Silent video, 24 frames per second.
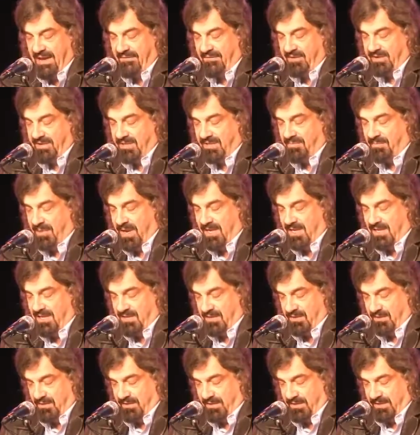evidence based
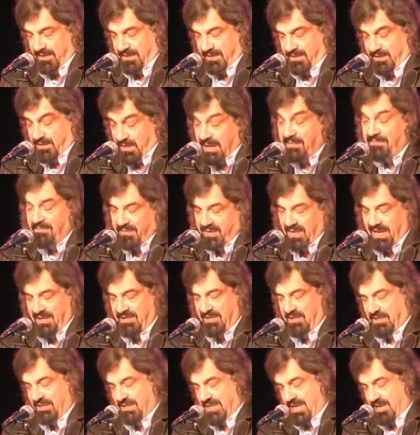stories, I
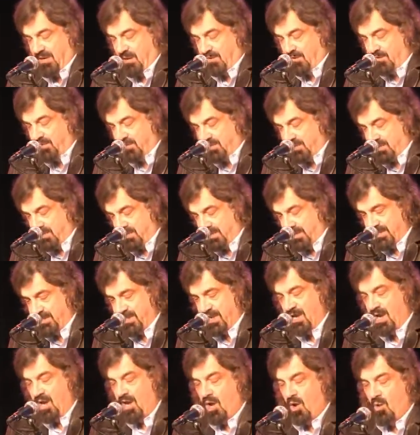should say cultural stories.
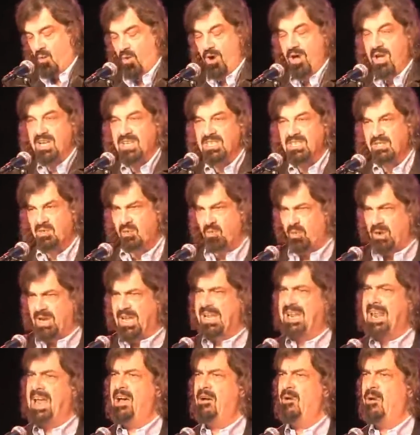Worse, we
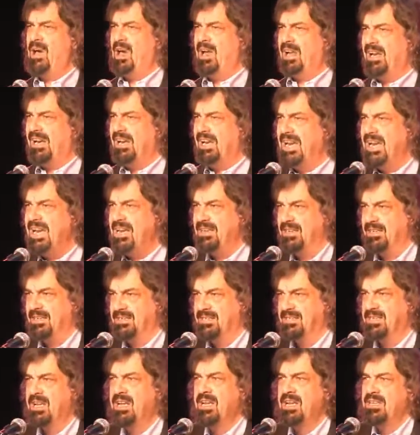allow our
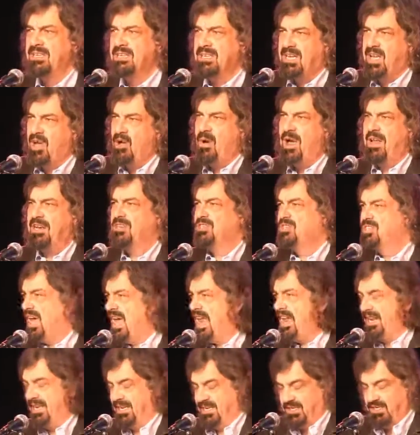leaders to go
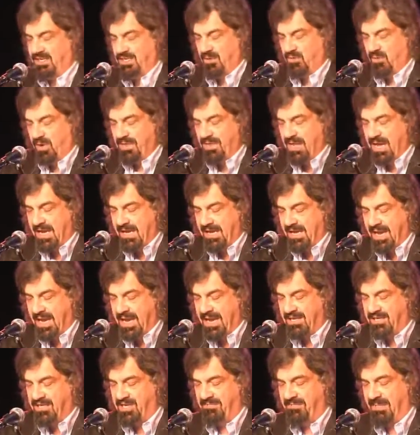unchallenged when they
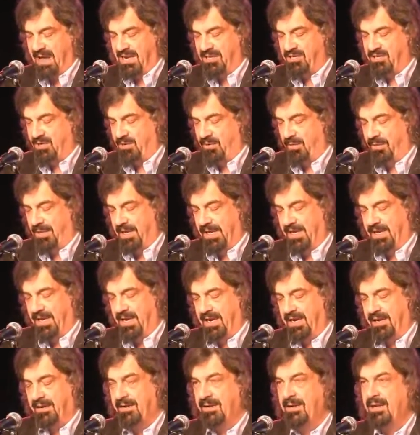engage in magical
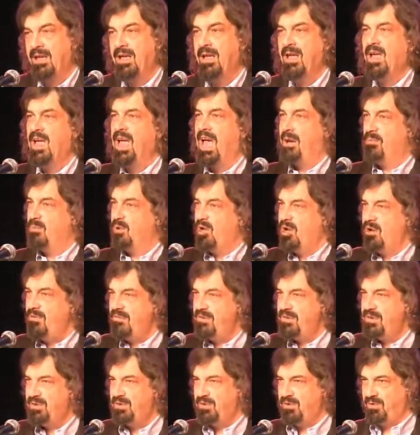thinking. And we
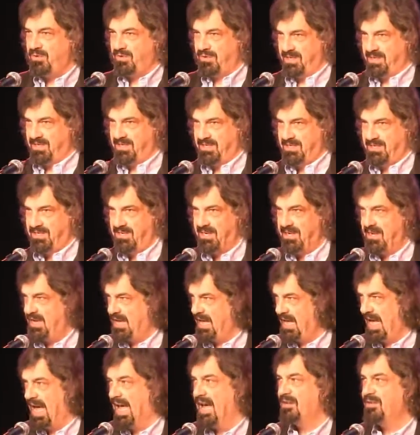often do this
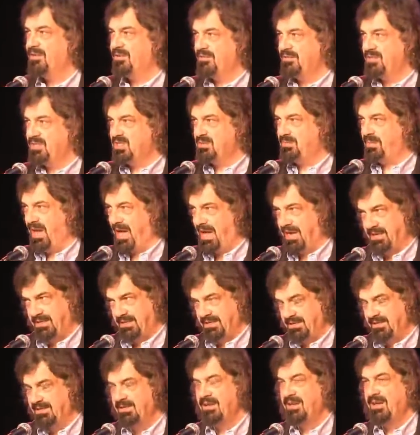out of respect
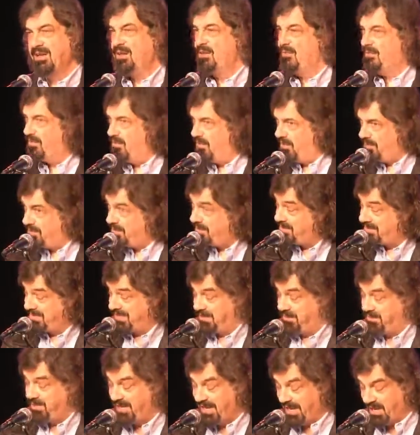for
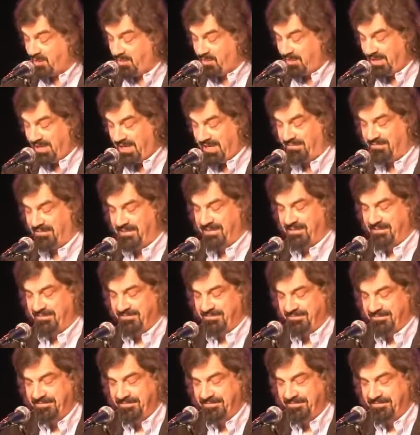deeply held beliefs.